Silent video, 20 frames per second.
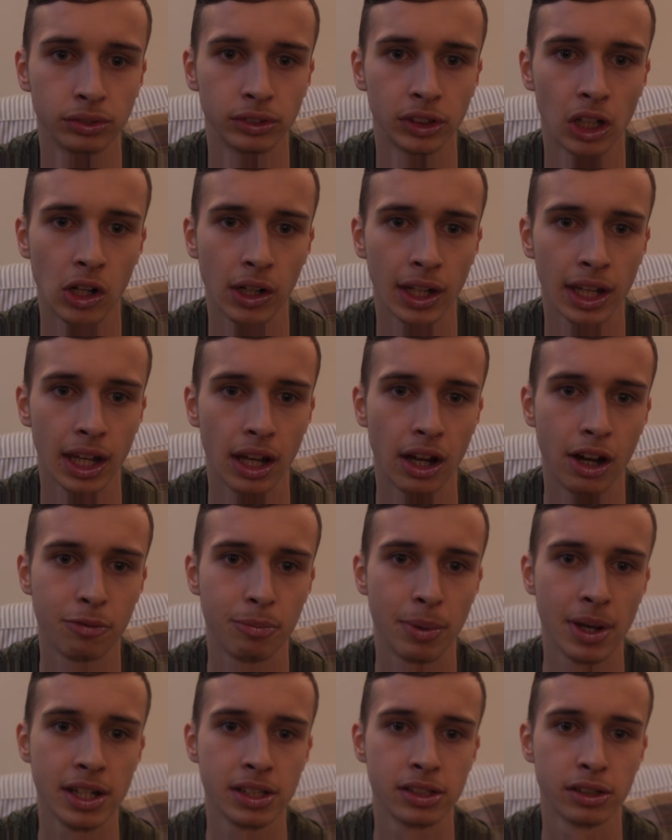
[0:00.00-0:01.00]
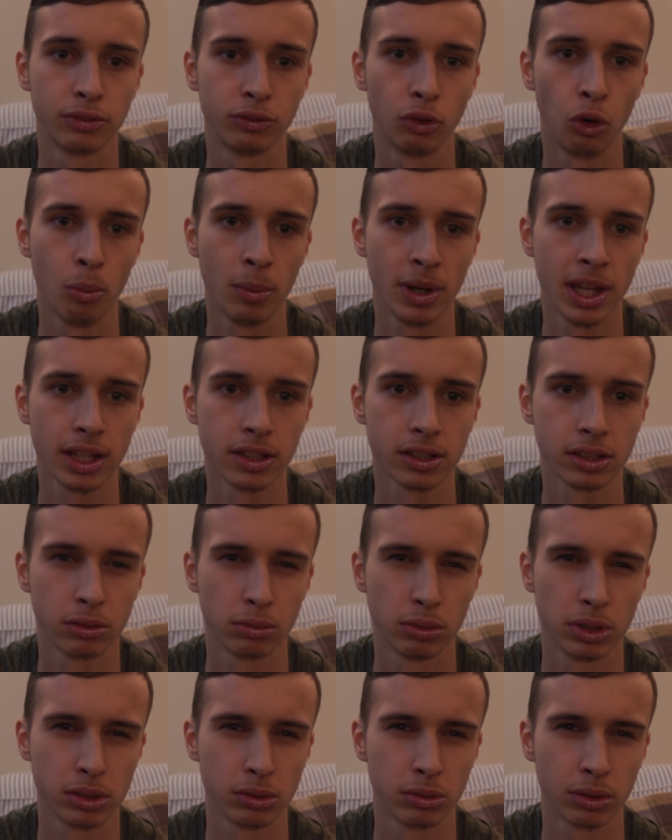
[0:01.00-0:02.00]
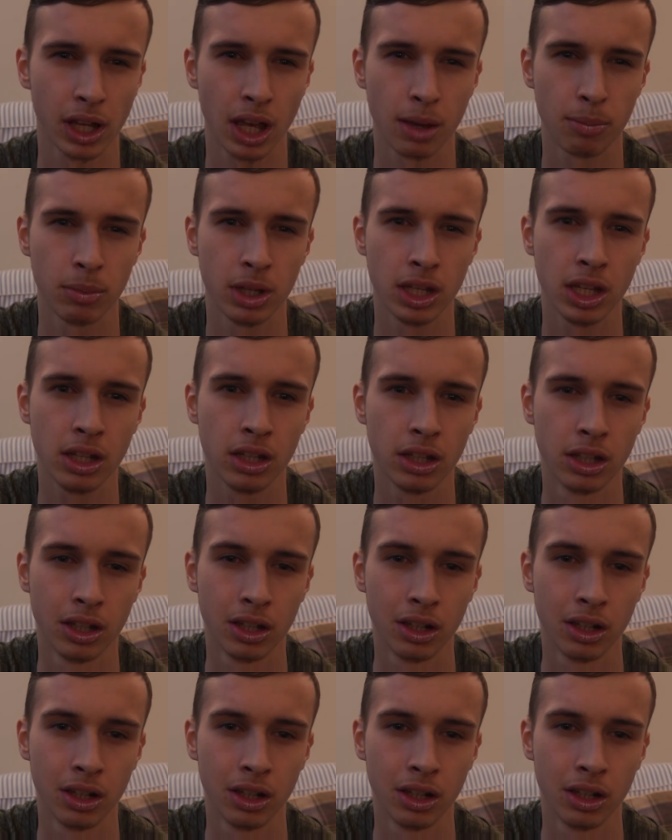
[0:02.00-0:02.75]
of target half pace of 4 minutes, which will get me,